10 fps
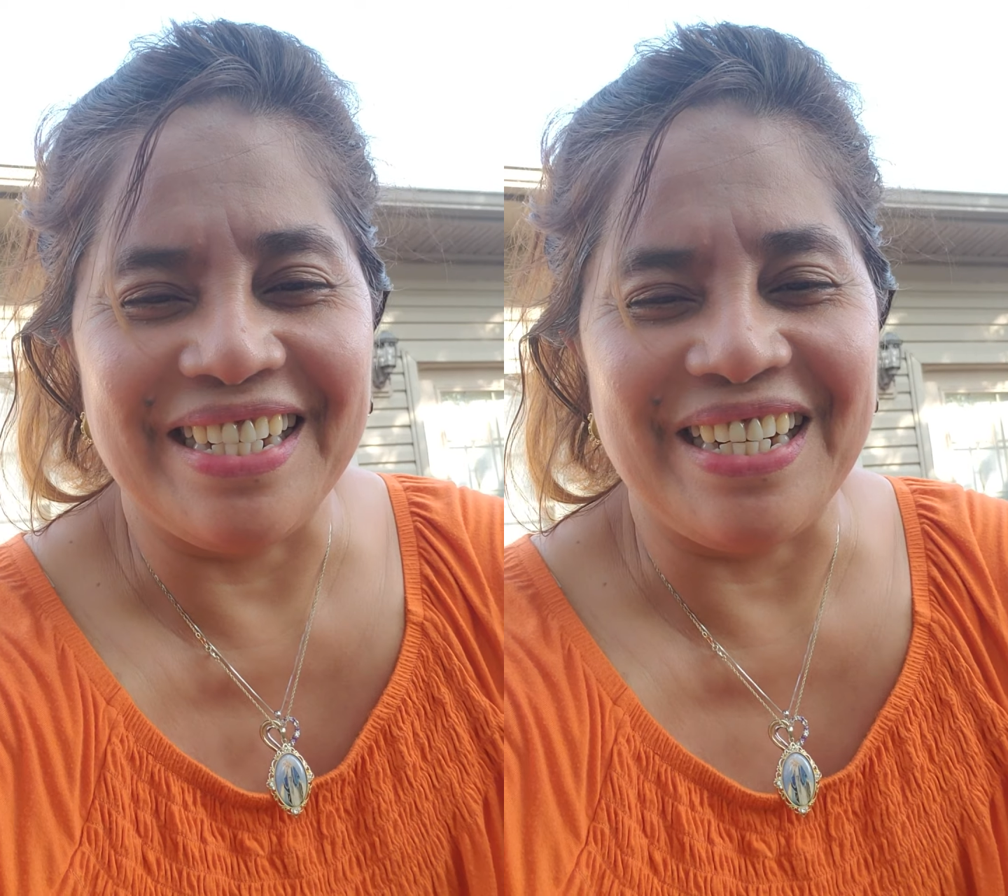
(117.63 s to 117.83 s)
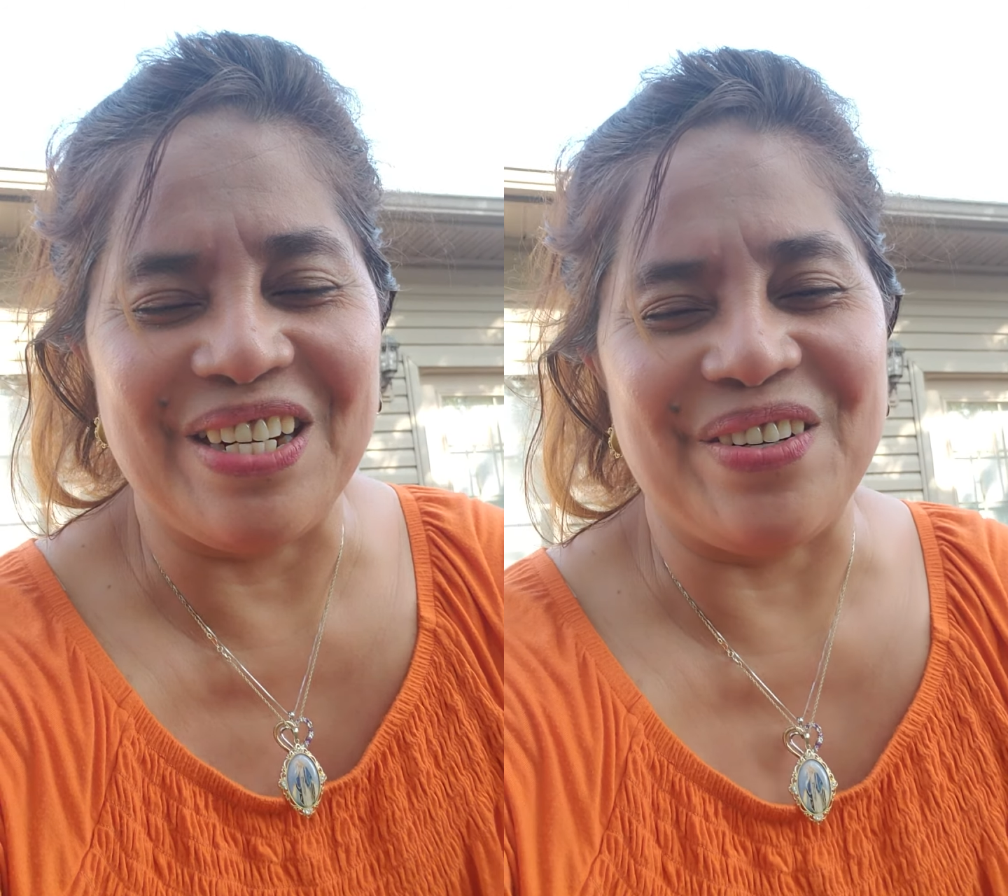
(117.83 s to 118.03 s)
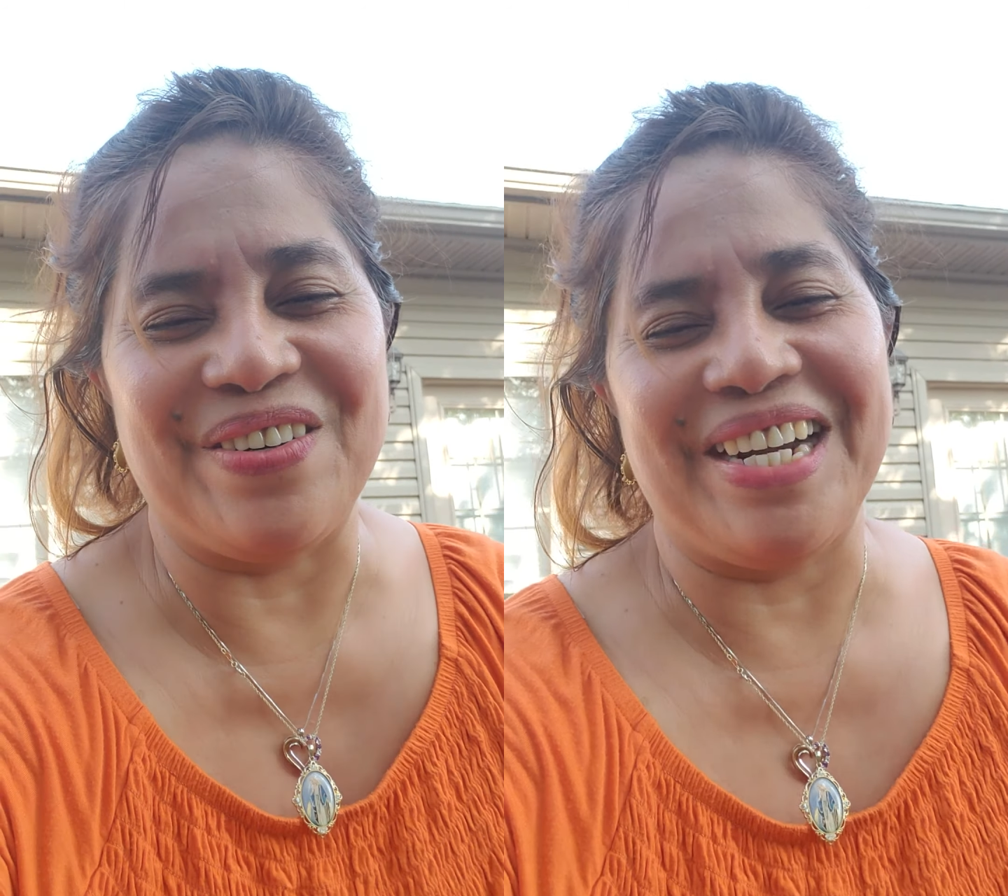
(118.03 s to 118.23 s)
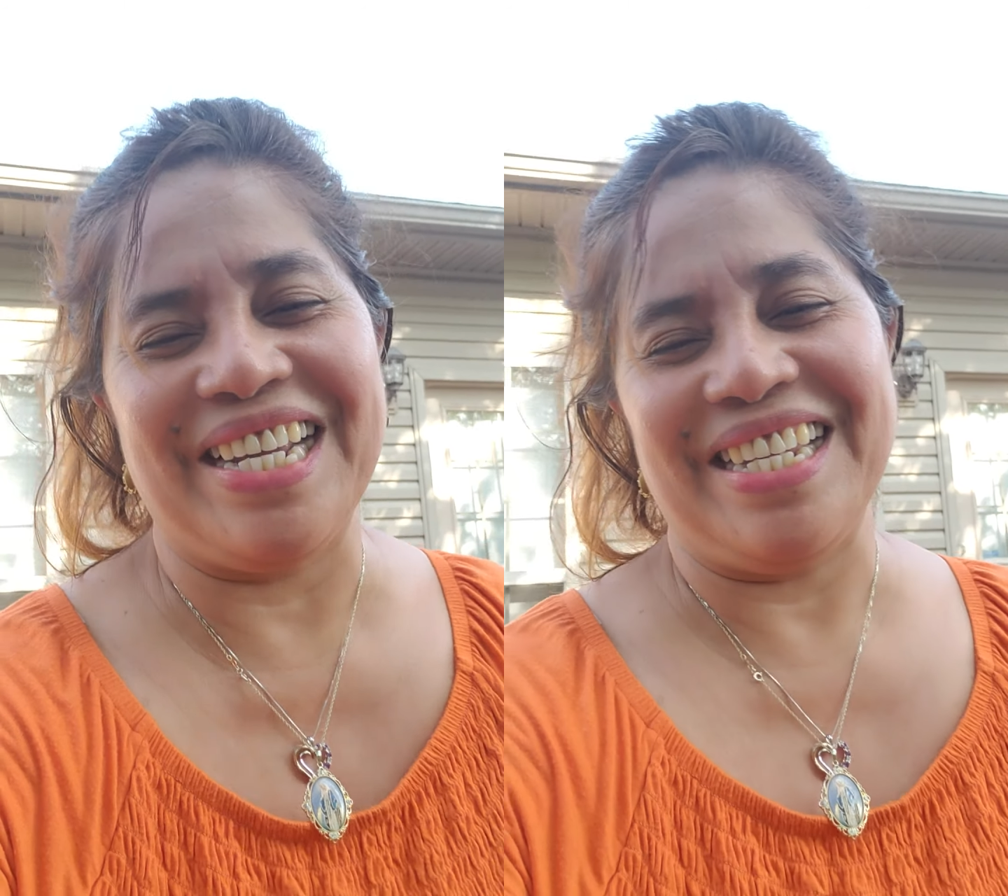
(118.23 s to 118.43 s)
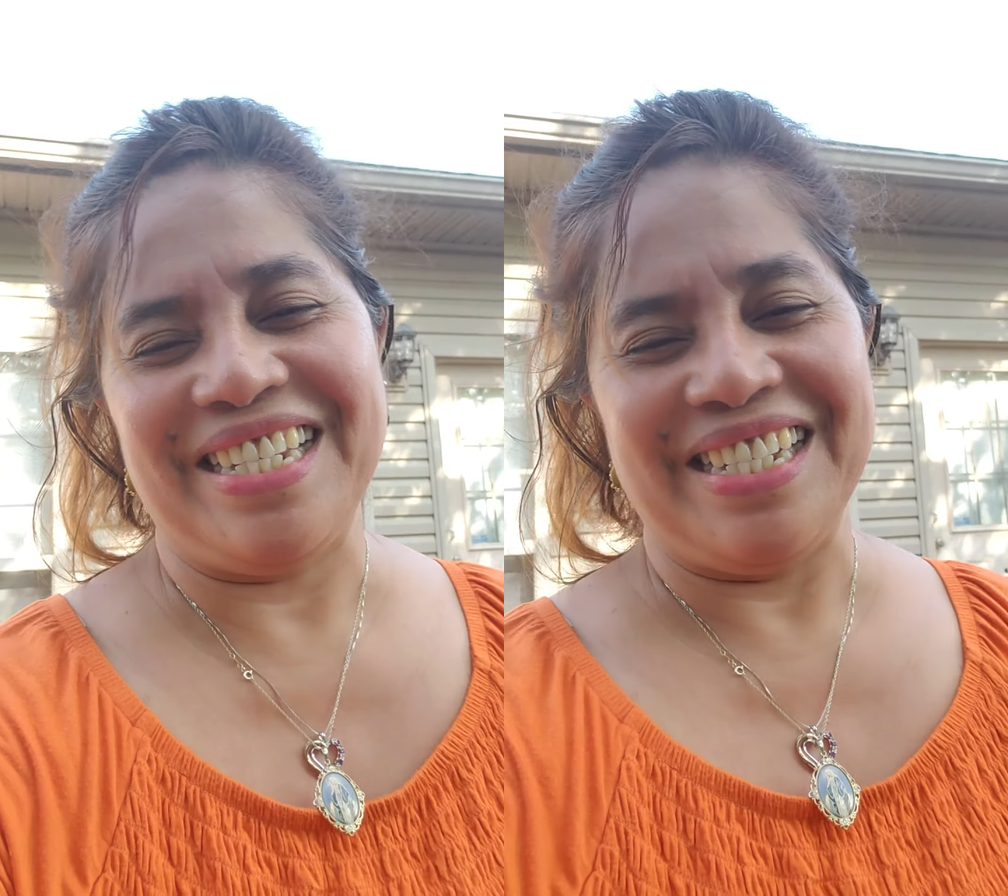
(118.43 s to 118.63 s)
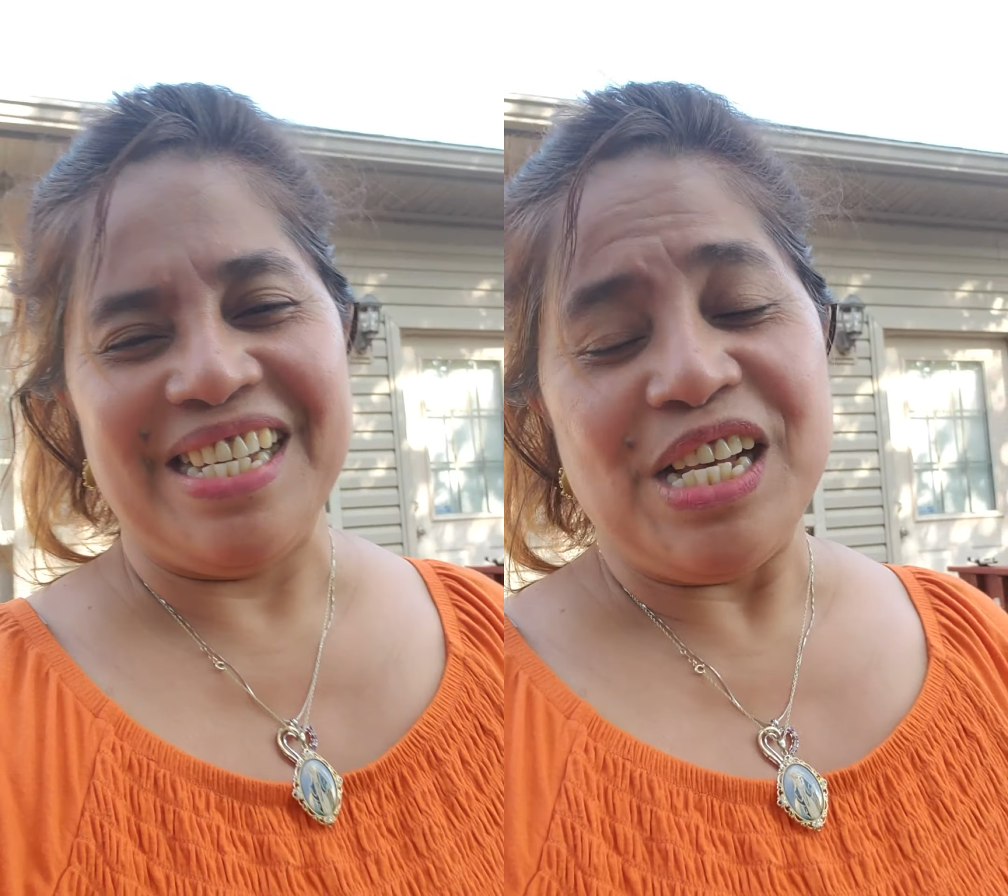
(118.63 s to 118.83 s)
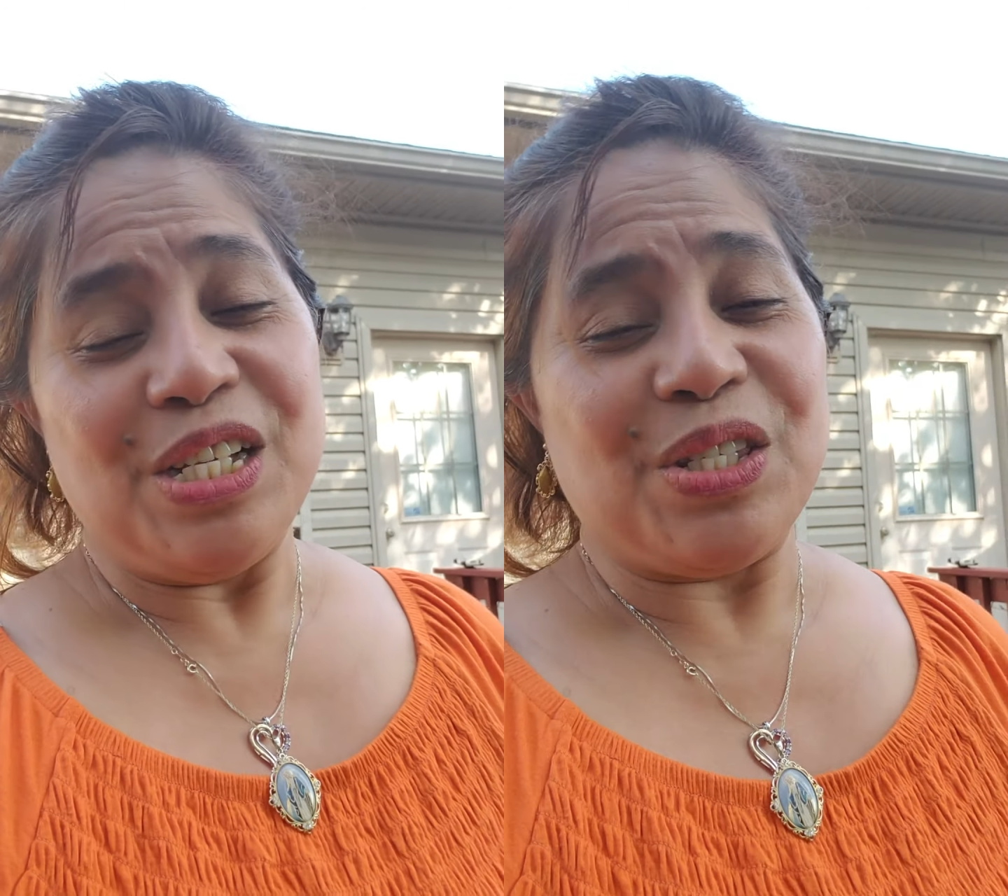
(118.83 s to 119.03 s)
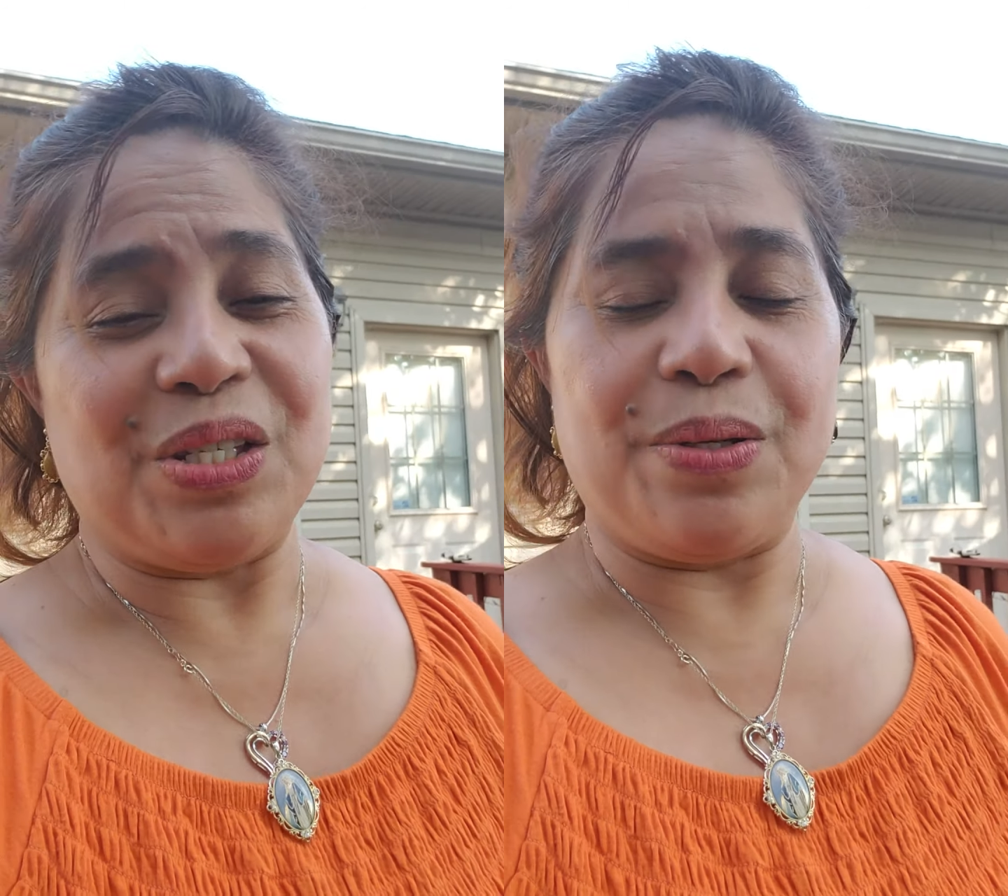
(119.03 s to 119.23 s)
All right.
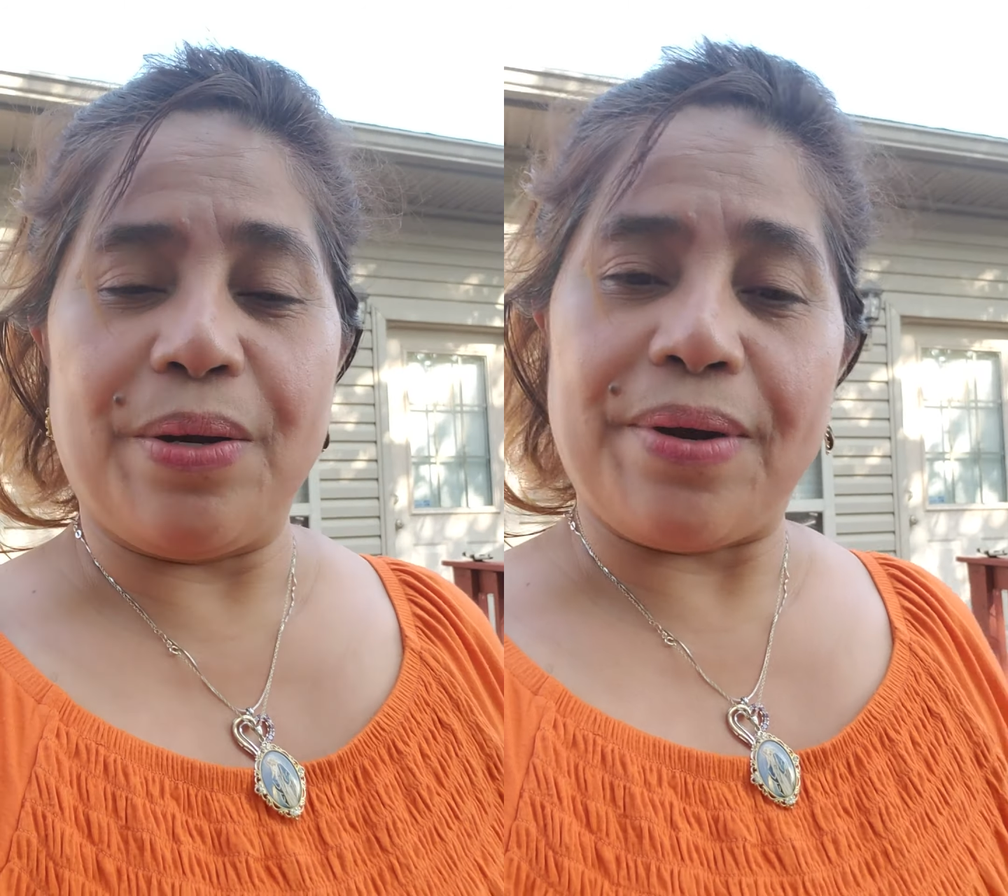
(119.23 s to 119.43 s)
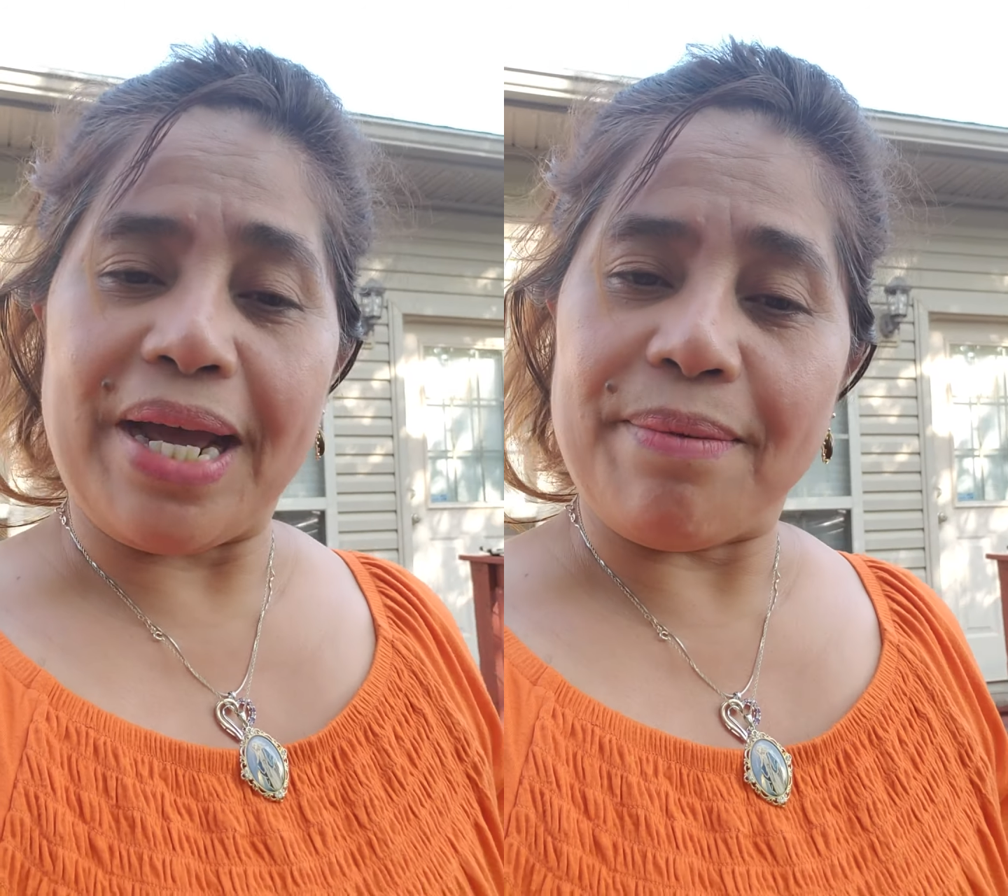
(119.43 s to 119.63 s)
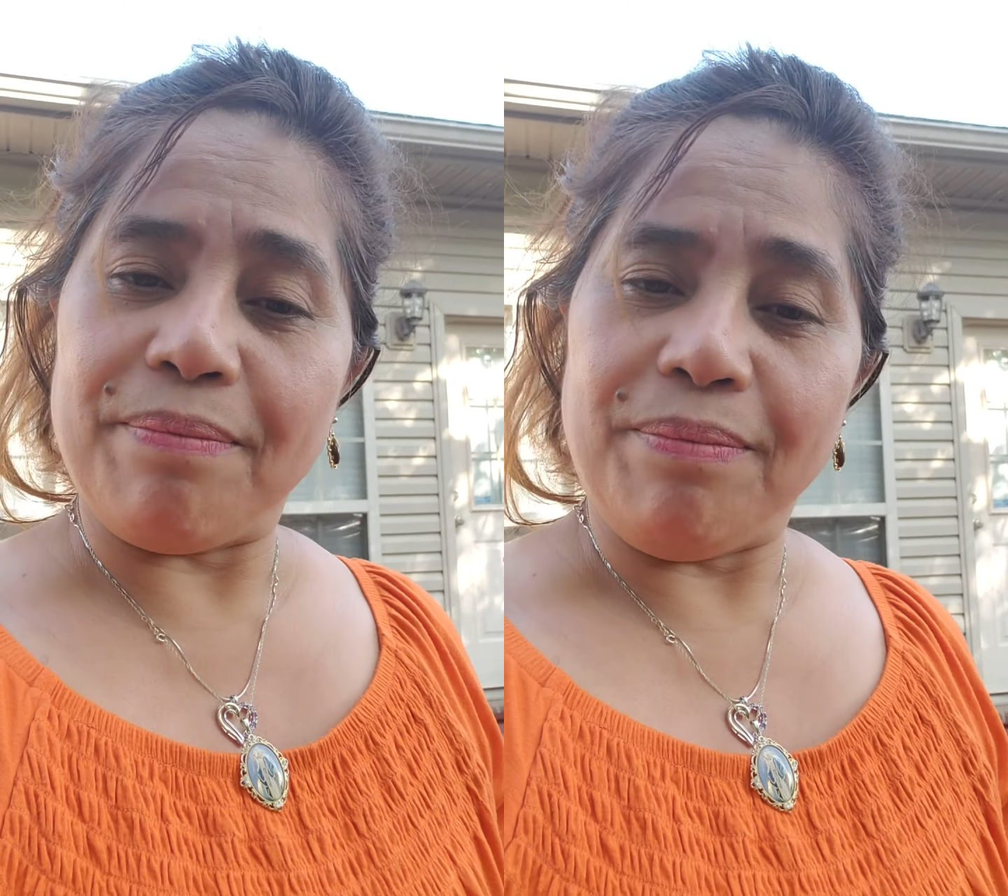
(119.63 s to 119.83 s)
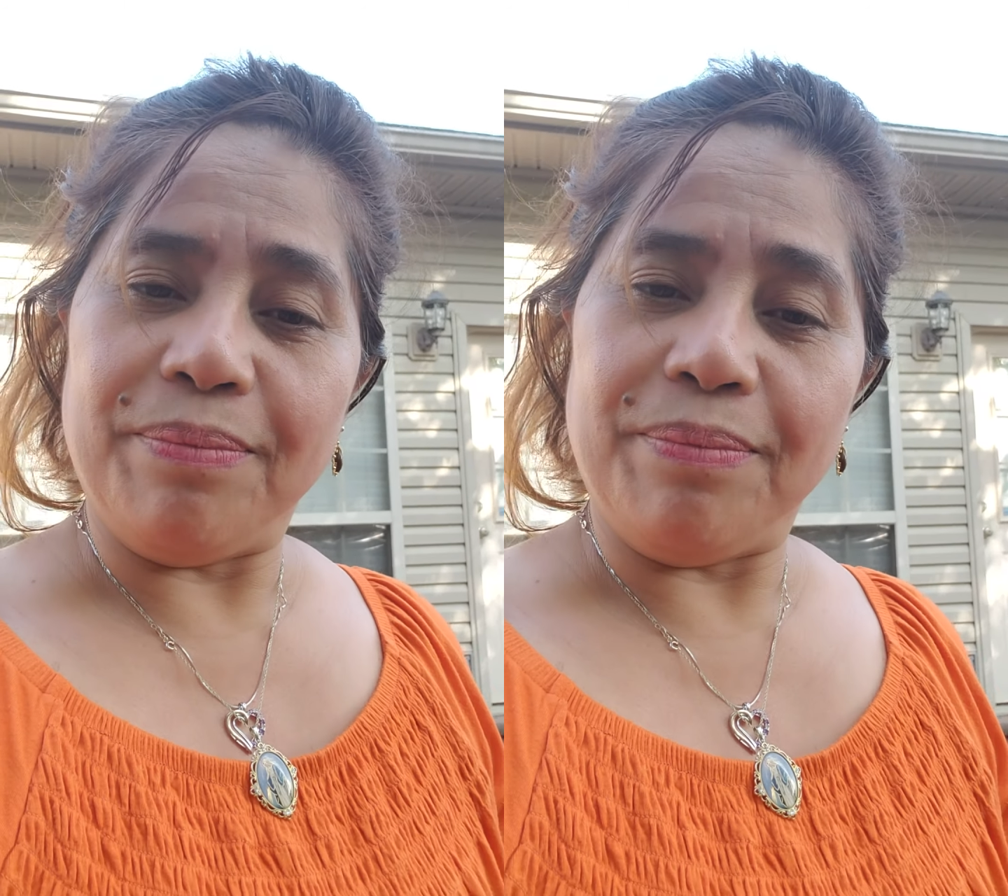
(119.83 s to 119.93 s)
So the rhyme,